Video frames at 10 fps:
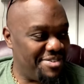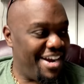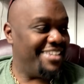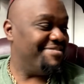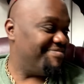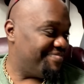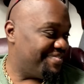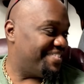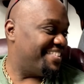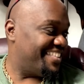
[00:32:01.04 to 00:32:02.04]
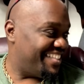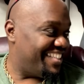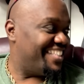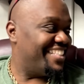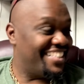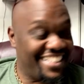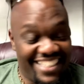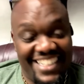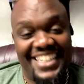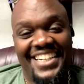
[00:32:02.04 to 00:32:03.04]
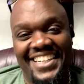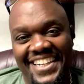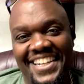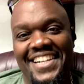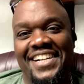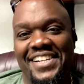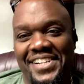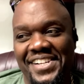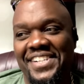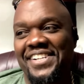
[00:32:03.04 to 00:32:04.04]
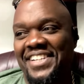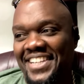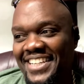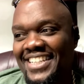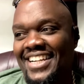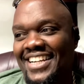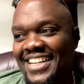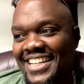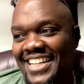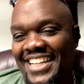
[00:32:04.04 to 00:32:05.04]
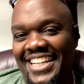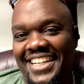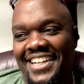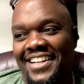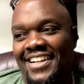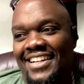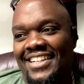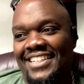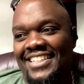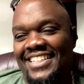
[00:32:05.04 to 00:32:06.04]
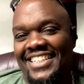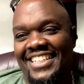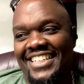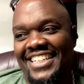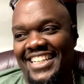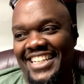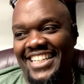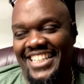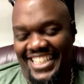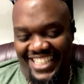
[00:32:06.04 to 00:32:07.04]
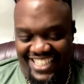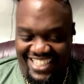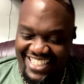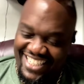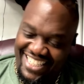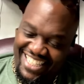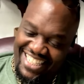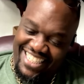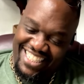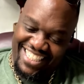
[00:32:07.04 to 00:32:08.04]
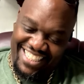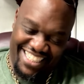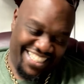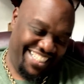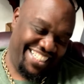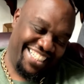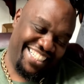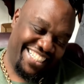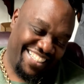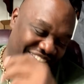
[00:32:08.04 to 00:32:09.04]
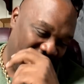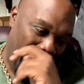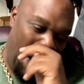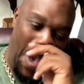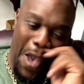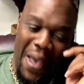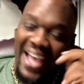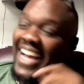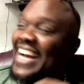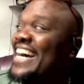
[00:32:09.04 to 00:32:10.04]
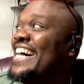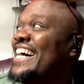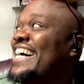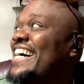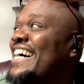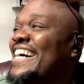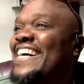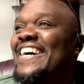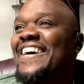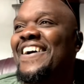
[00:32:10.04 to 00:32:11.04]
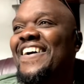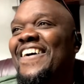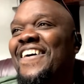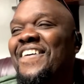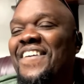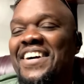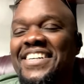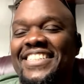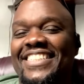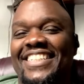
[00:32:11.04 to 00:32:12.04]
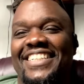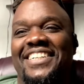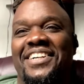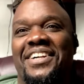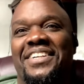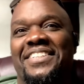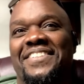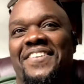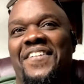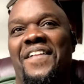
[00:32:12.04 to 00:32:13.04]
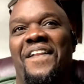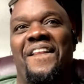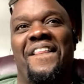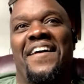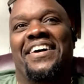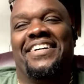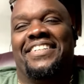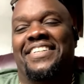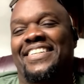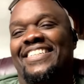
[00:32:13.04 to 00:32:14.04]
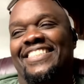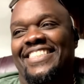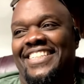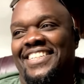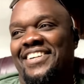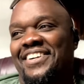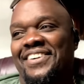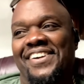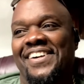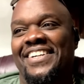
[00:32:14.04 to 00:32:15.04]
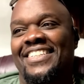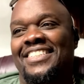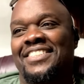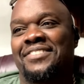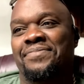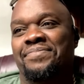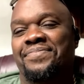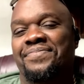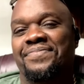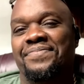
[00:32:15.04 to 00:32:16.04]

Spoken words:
know when you did it, no discipline. When you did it, I'm like looking at it, I'm like, I wish I could call him right now. Stop it. You know what you're supposed to do. You got the hand paid. You ran the thing up back to 2,500. Said it. I know